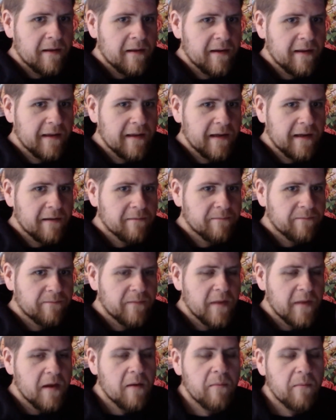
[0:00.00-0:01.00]
Like that.
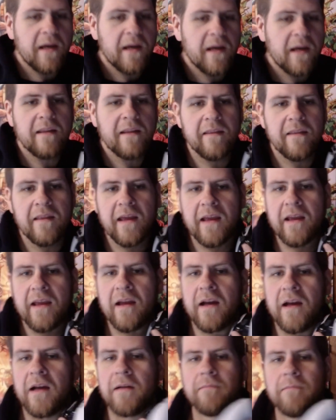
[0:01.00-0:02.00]
But they,
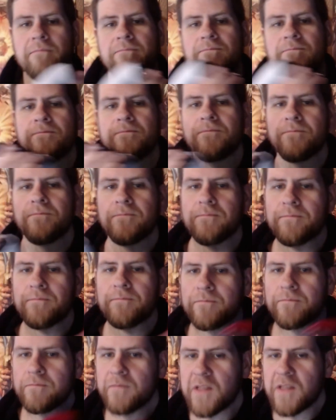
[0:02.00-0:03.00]

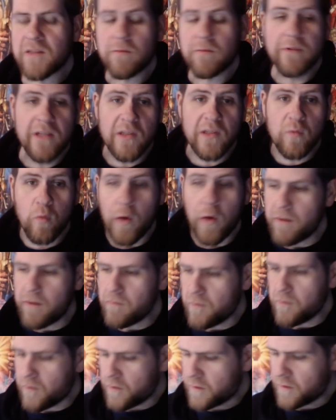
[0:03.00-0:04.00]
this one does way
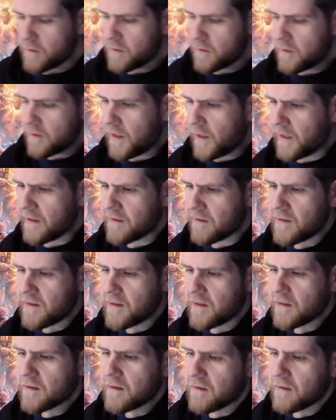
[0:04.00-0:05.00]
more. I
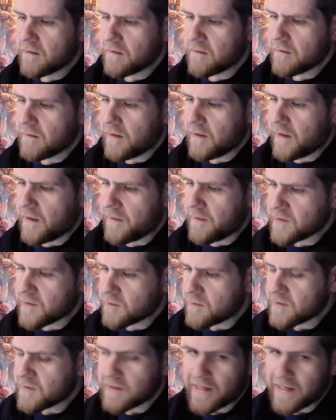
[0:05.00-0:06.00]
think
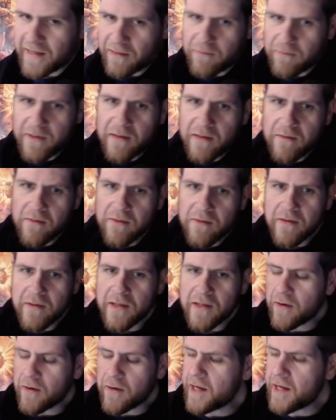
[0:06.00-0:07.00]
this one's like
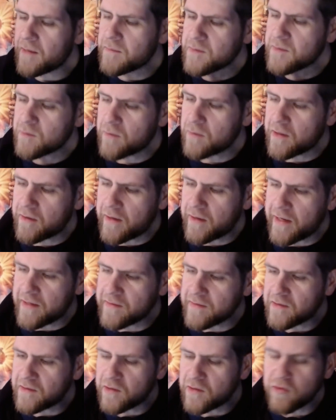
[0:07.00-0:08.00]
330 grams,
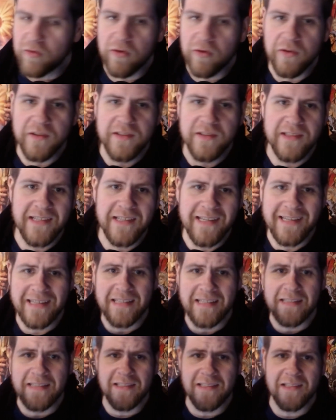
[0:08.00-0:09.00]
whereas the
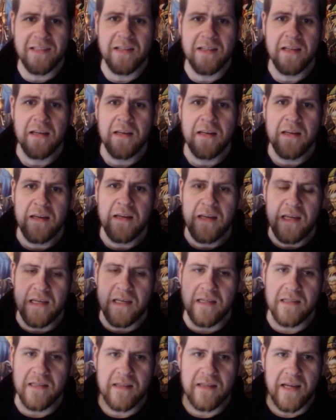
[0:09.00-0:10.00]
DualSense
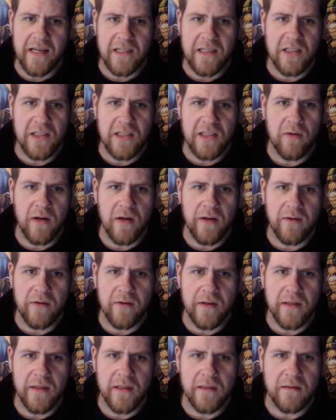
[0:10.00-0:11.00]
is like
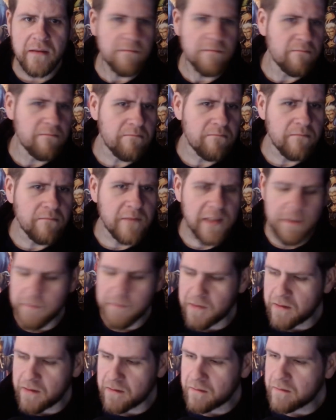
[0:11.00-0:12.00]
200 and
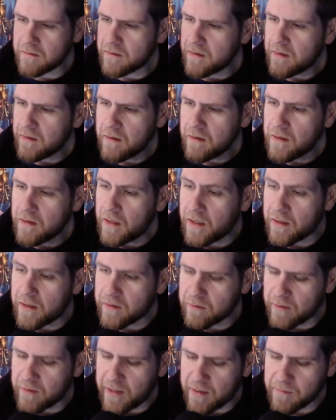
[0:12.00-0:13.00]
something
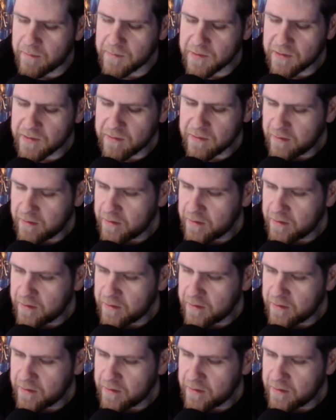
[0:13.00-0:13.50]
grams.